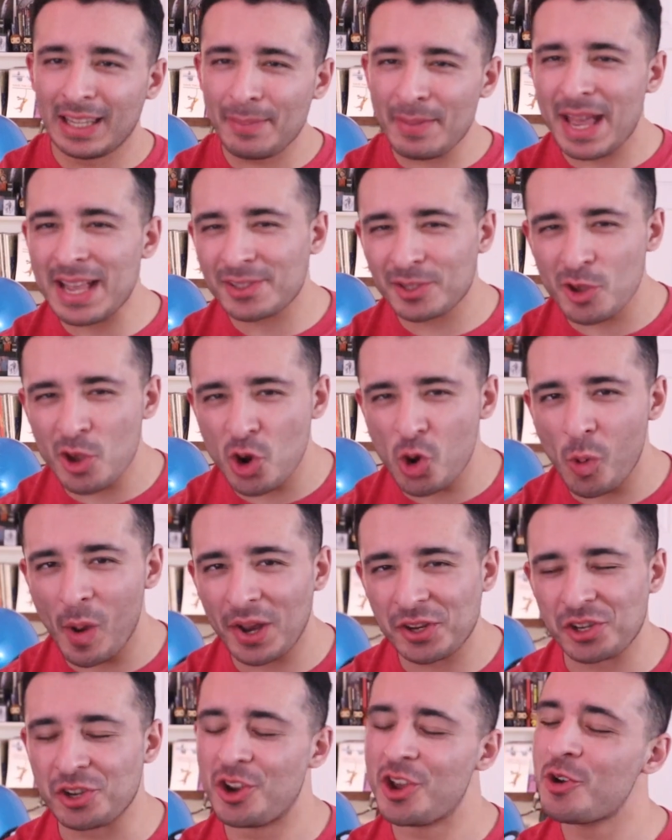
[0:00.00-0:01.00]
Let me ask you a
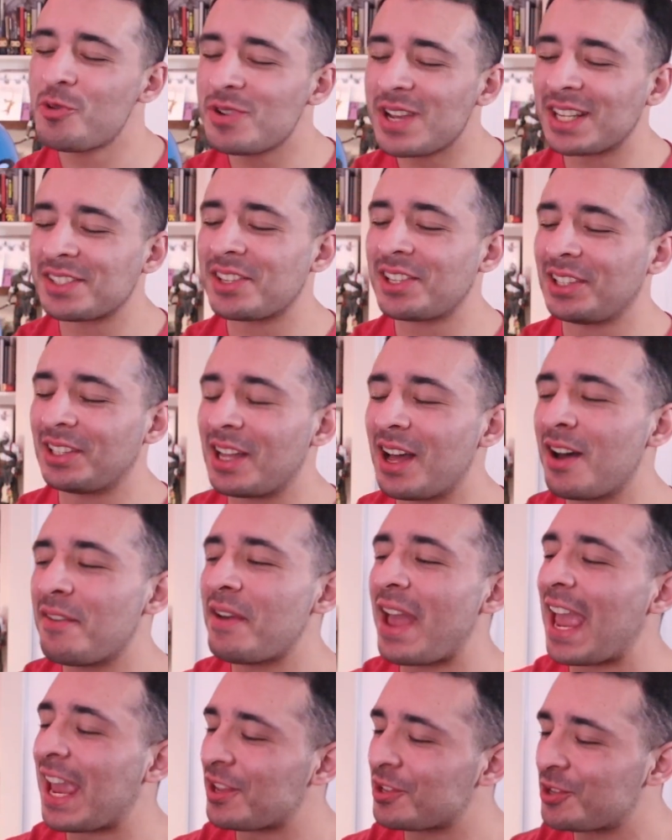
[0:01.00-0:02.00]
question. Who doesn't love
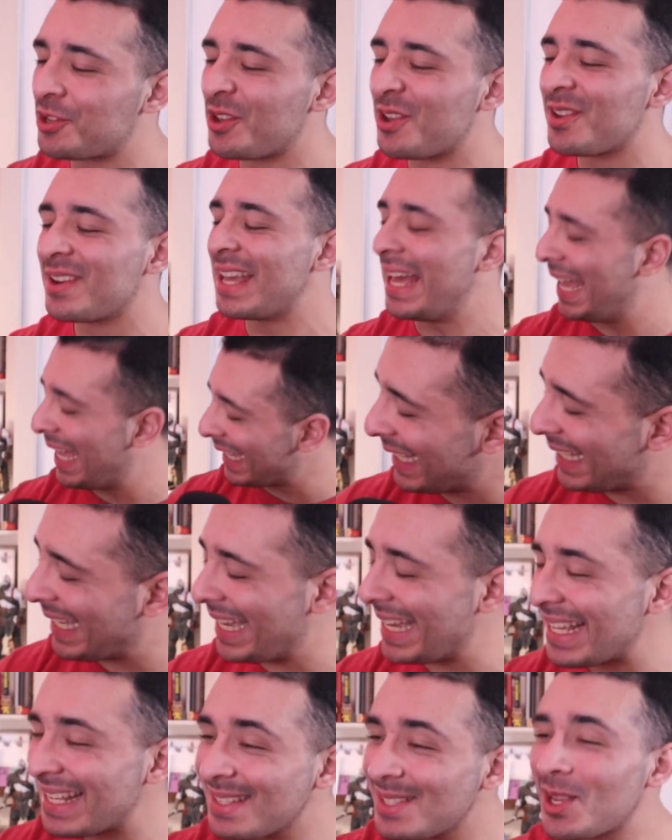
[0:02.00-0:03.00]
a good
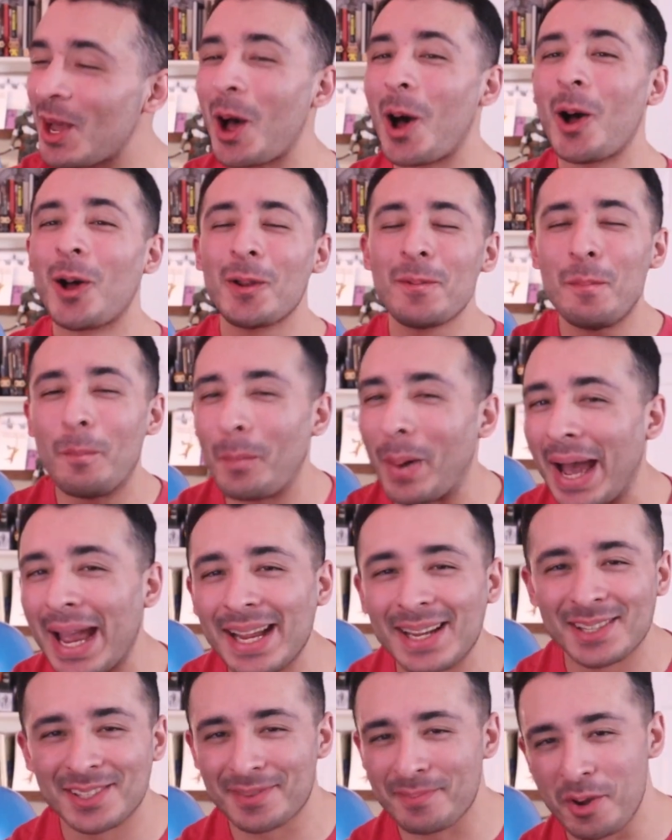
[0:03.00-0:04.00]
kids on
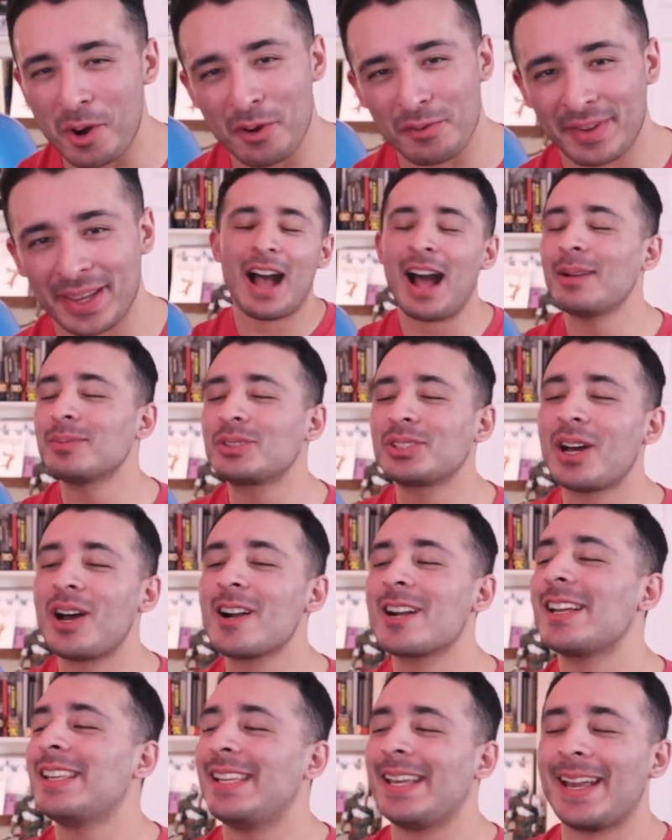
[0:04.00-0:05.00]
bikes movie? I'm
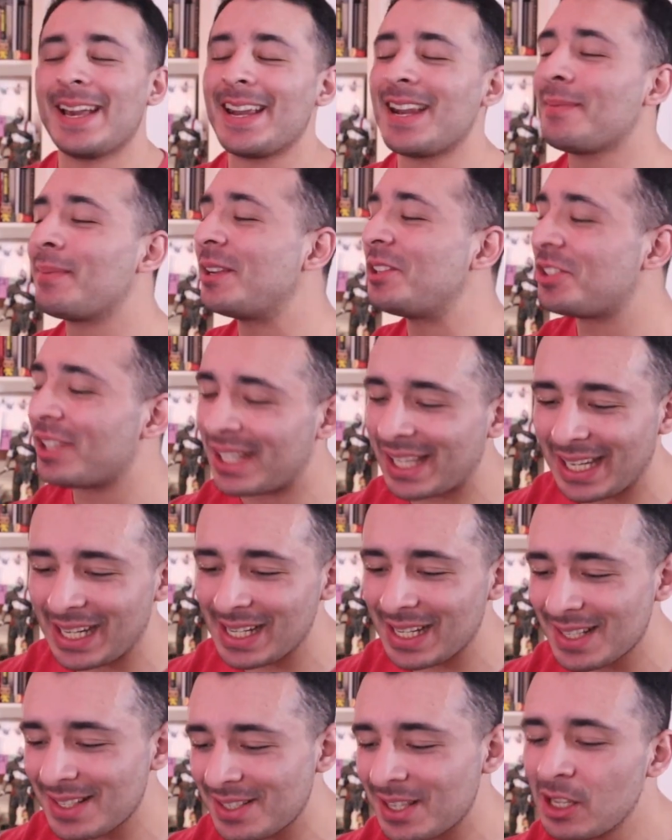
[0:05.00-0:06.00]
talking, you get a bunch of
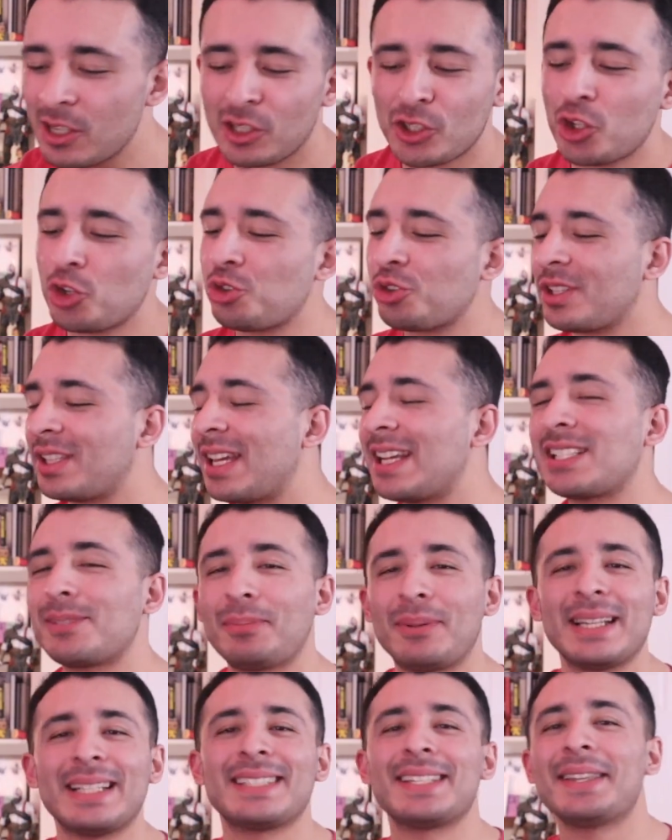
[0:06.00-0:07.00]
kids, usually takes
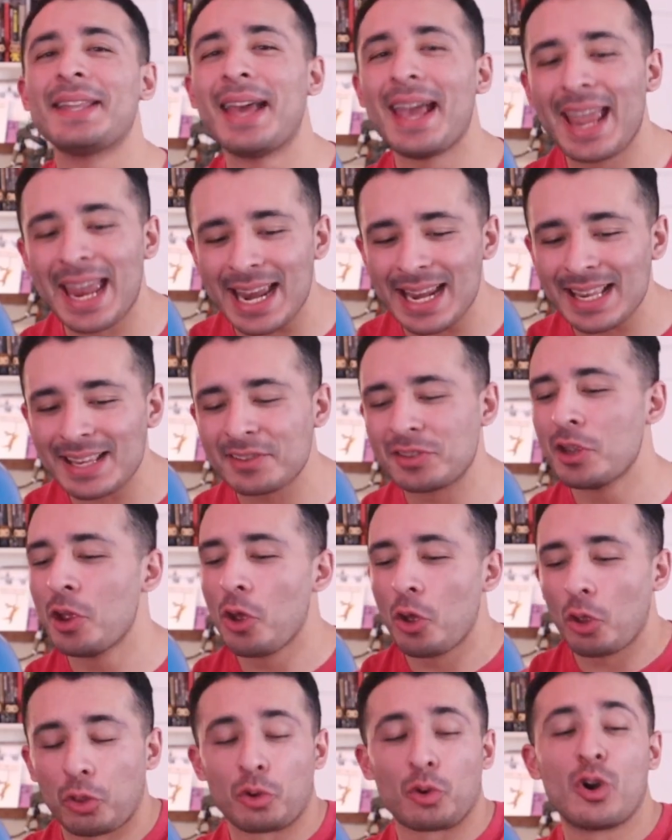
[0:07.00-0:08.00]
place in the 80s,
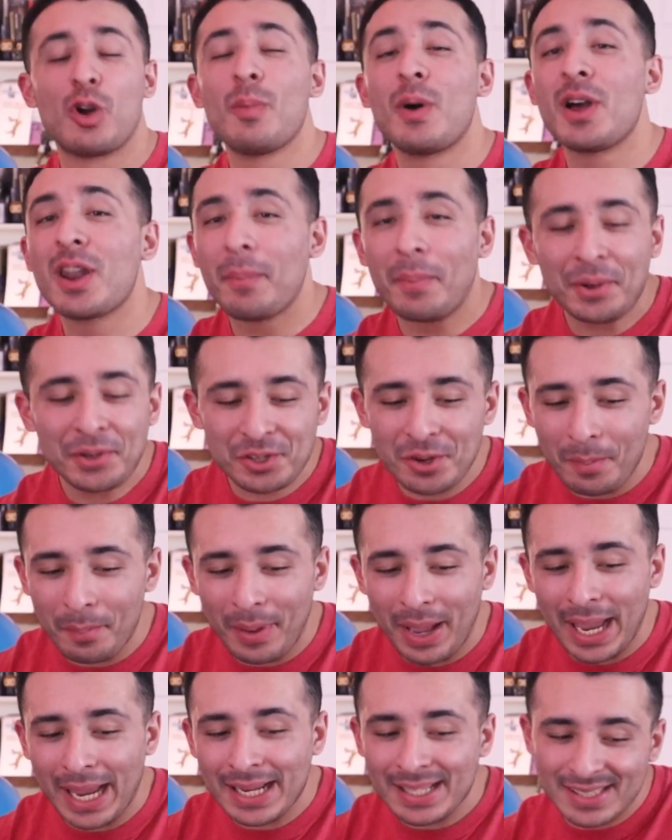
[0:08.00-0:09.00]
throw them on a bunch of
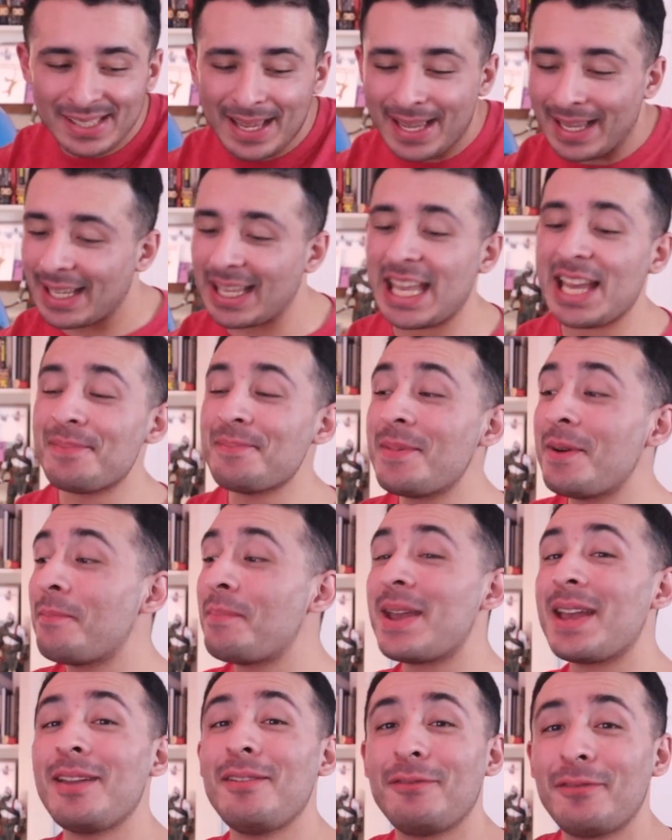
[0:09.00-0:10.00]
bikes, give them a
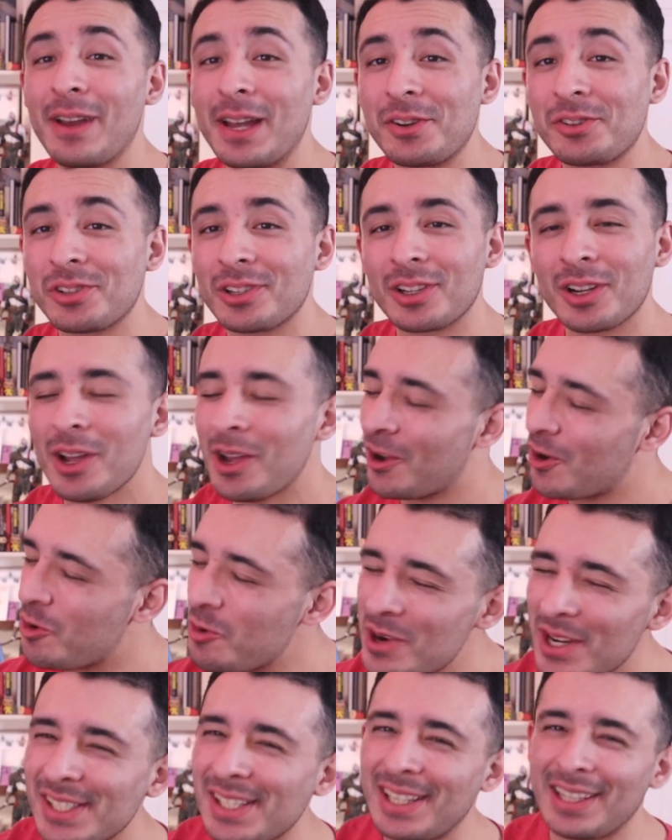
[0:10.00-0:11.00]
big adventure.
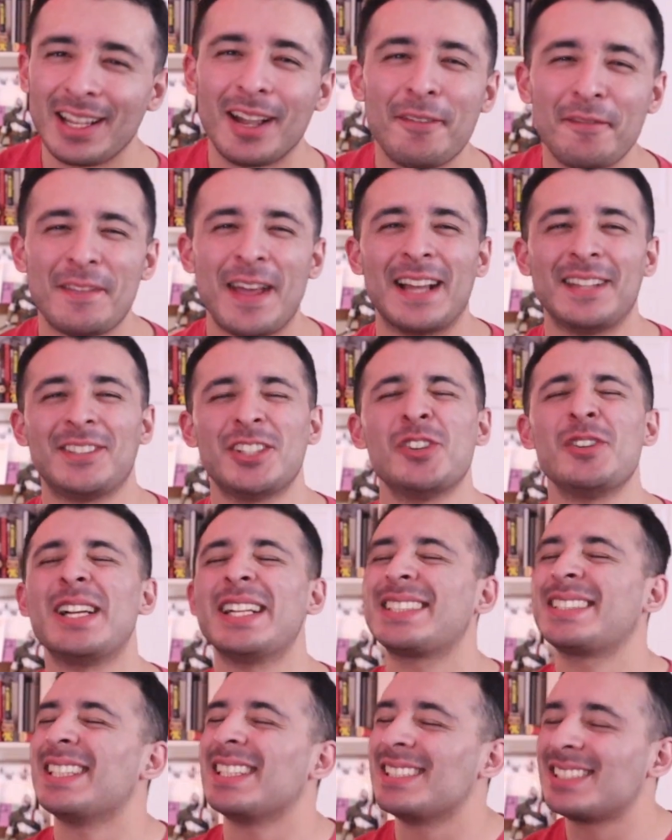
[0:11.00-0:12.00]
Who doesn't love that, dude?
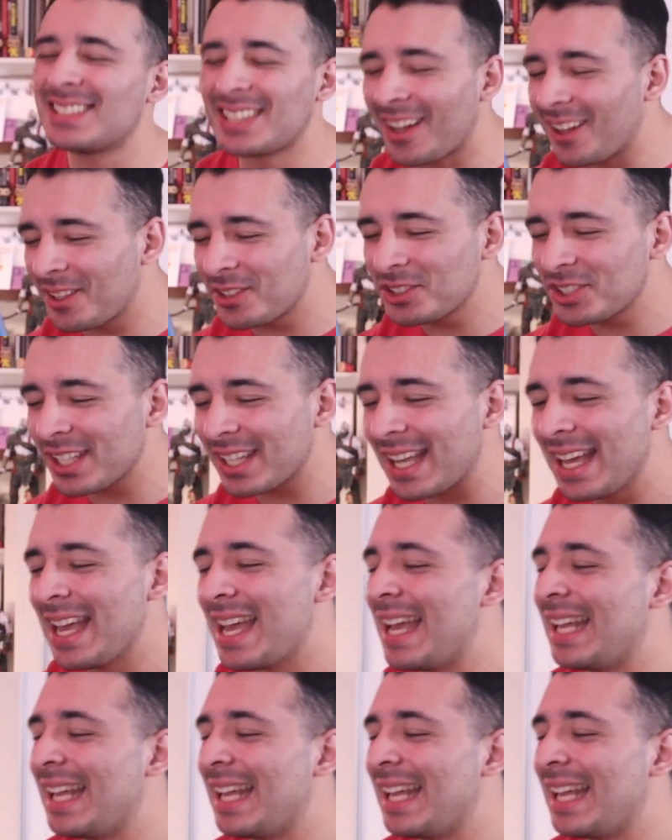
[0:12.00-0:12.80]
It's nostalgic.